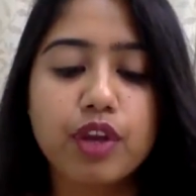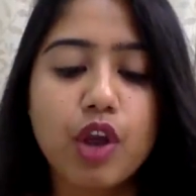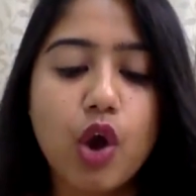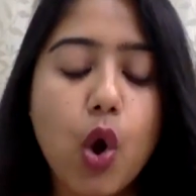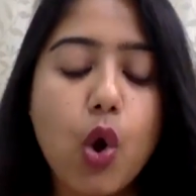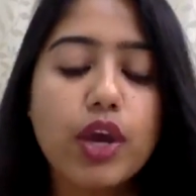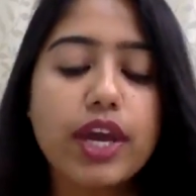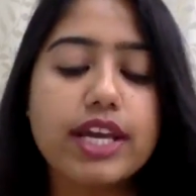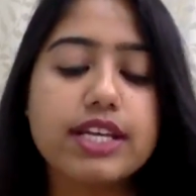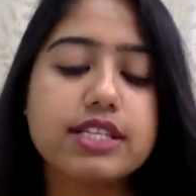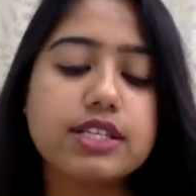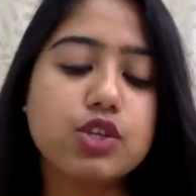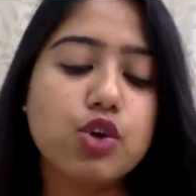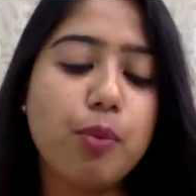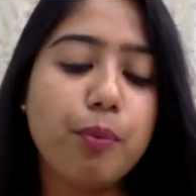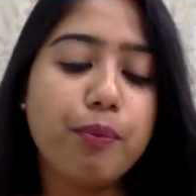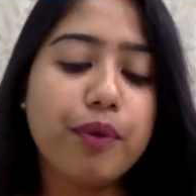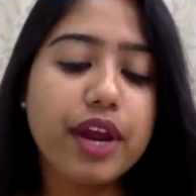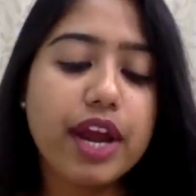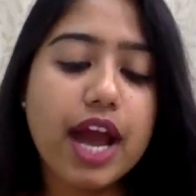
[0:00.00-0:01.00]
Okay, so
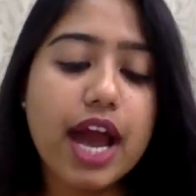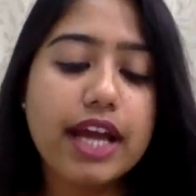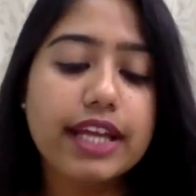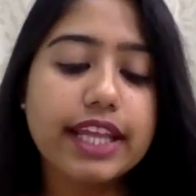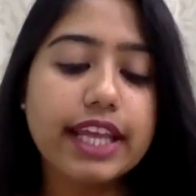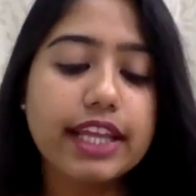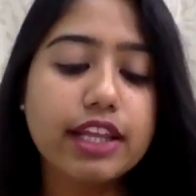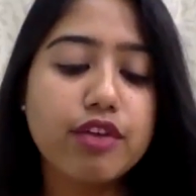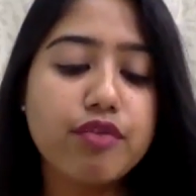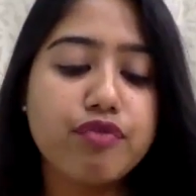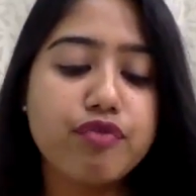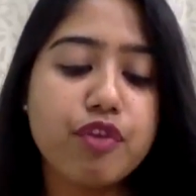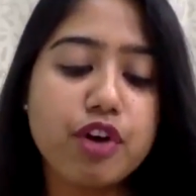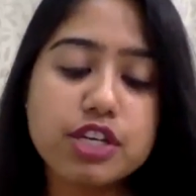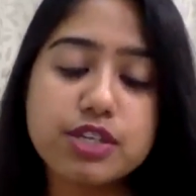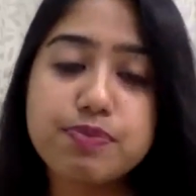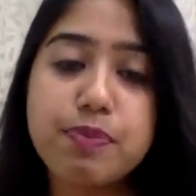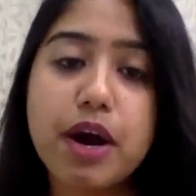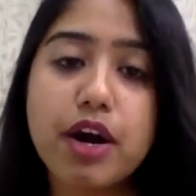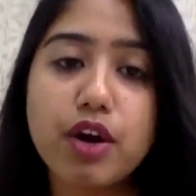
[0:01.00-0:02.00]
Priya, I think the
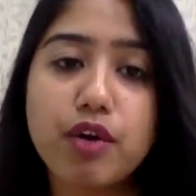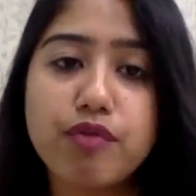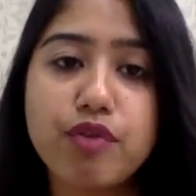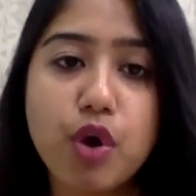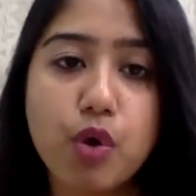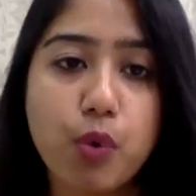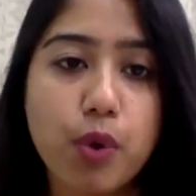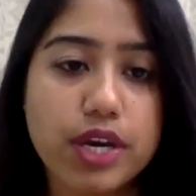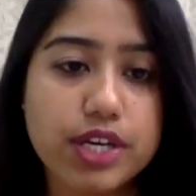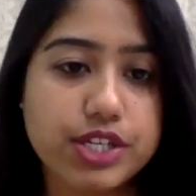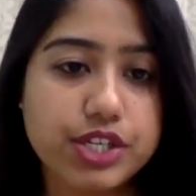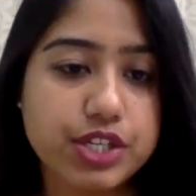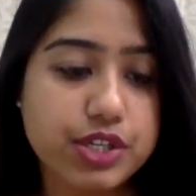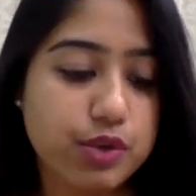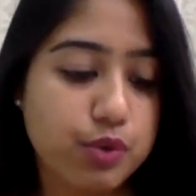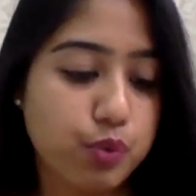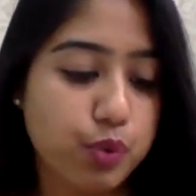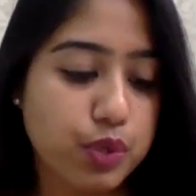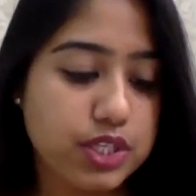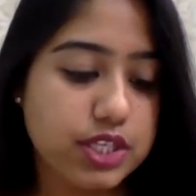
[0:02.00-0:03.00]
first part of your
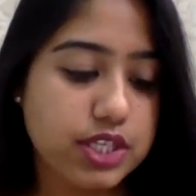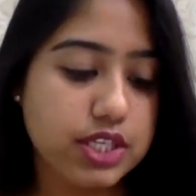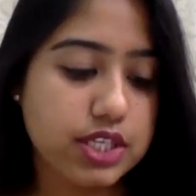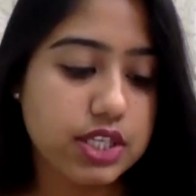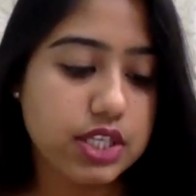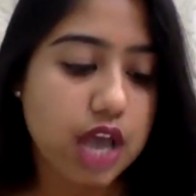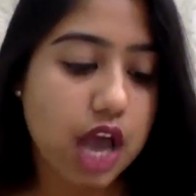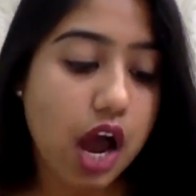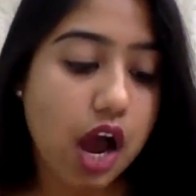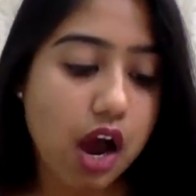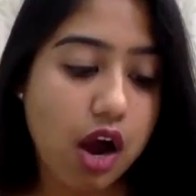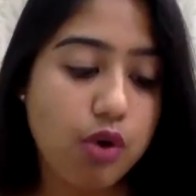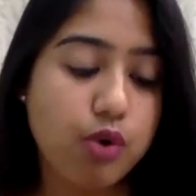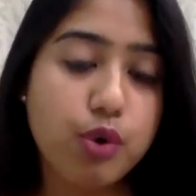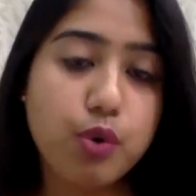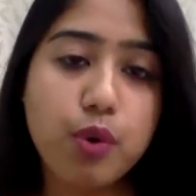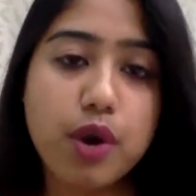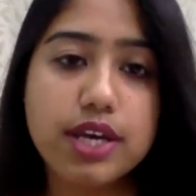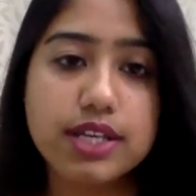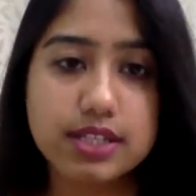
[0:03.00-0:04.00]
question, which is how
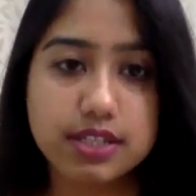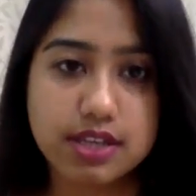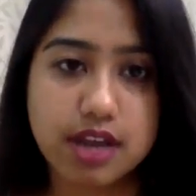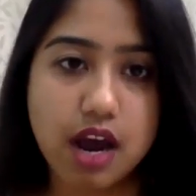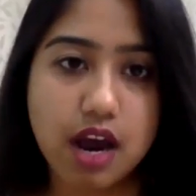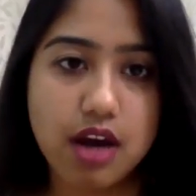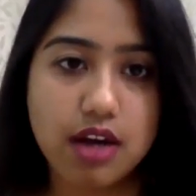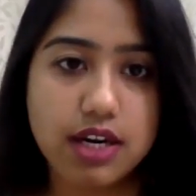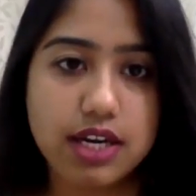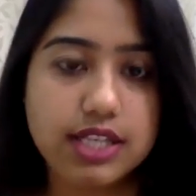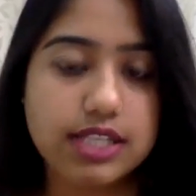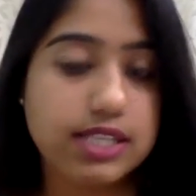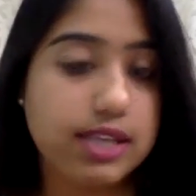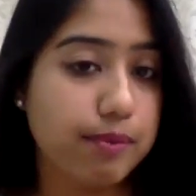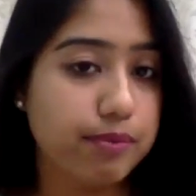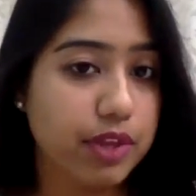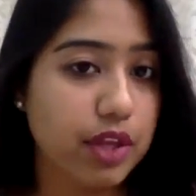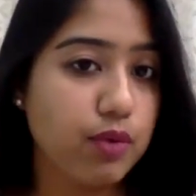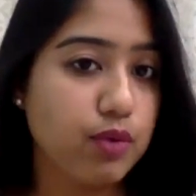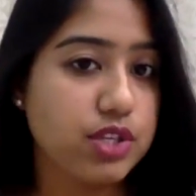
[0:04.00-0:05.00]
do I start, is
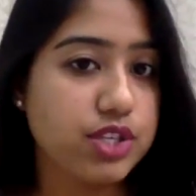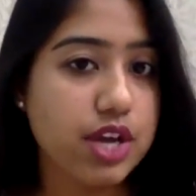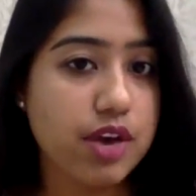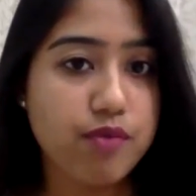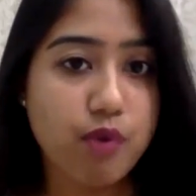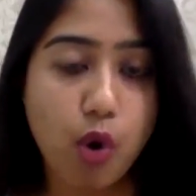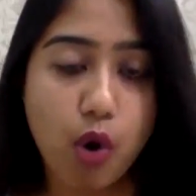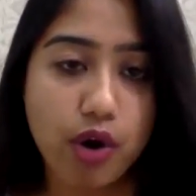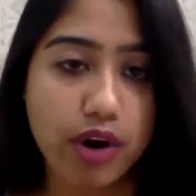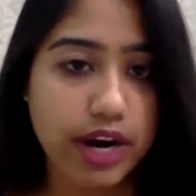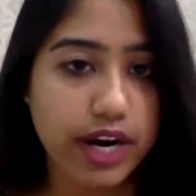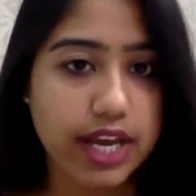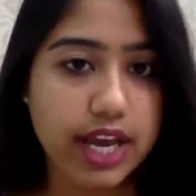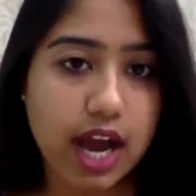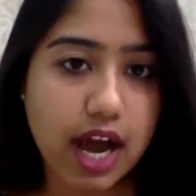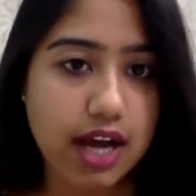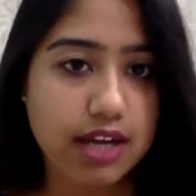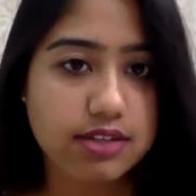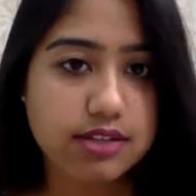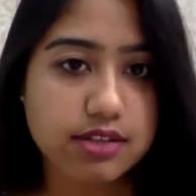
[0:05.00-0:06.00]
something which I've already
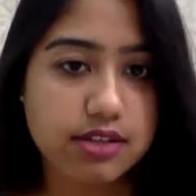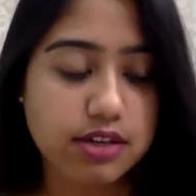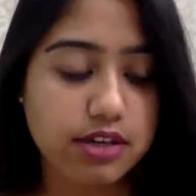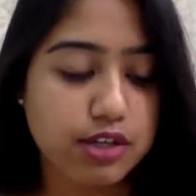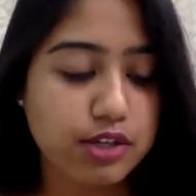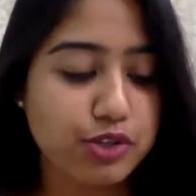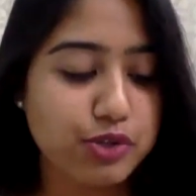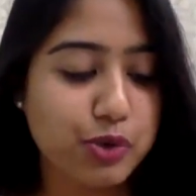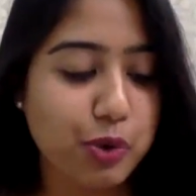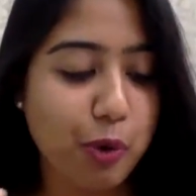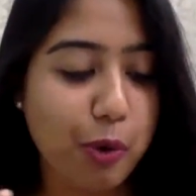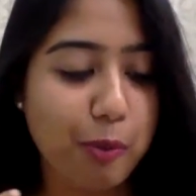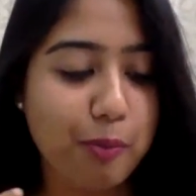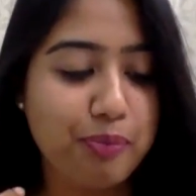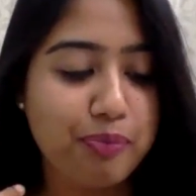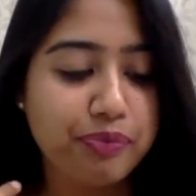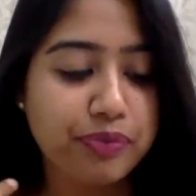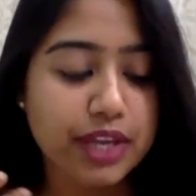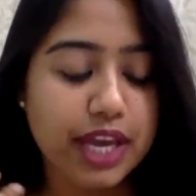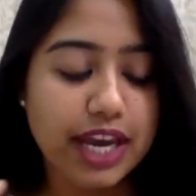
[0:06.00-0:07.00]
answered. So
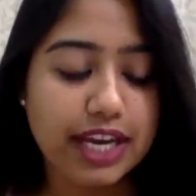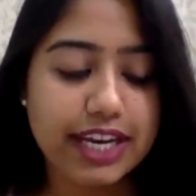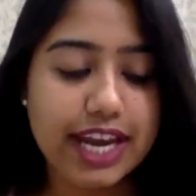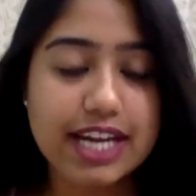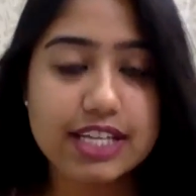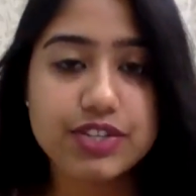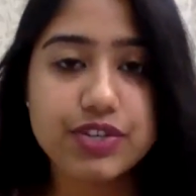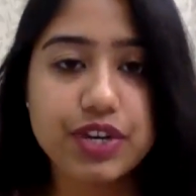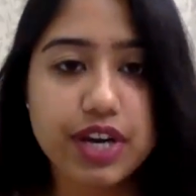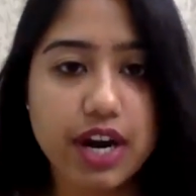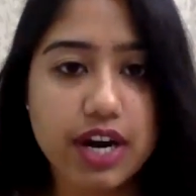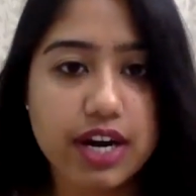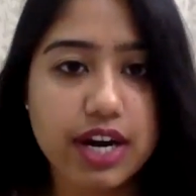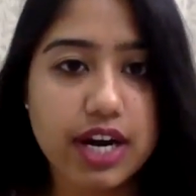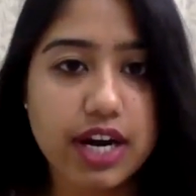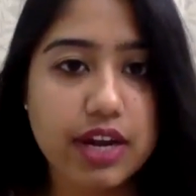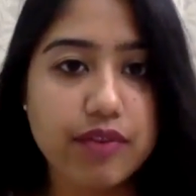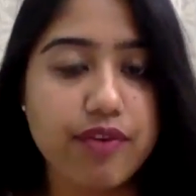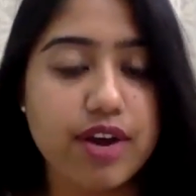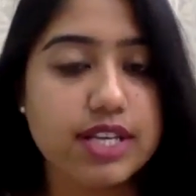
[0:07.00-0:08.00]
it gets
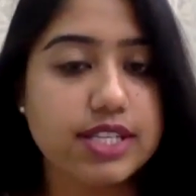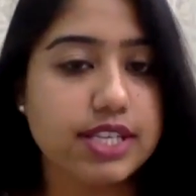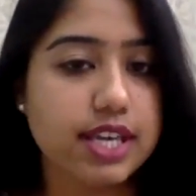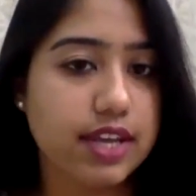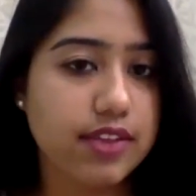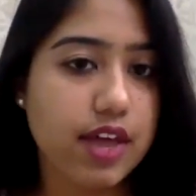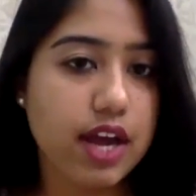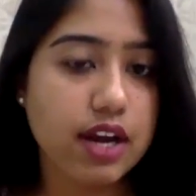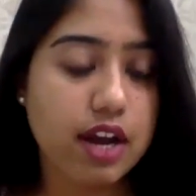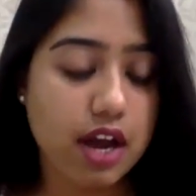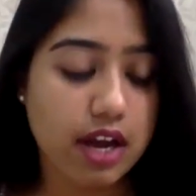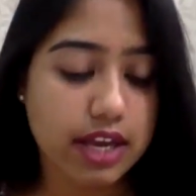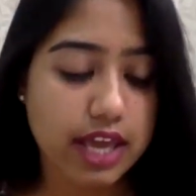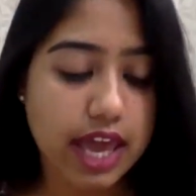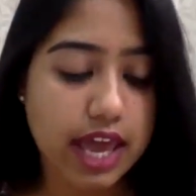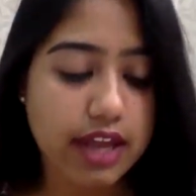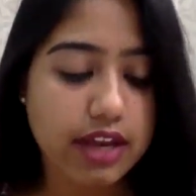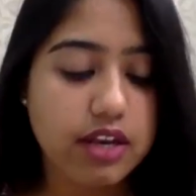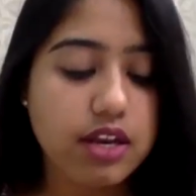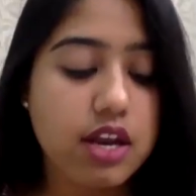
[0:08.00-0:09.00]
redundant if I say that
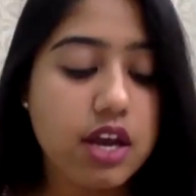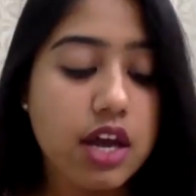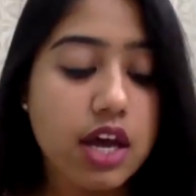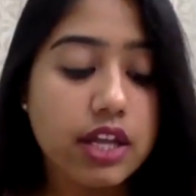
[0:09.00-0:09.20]
again.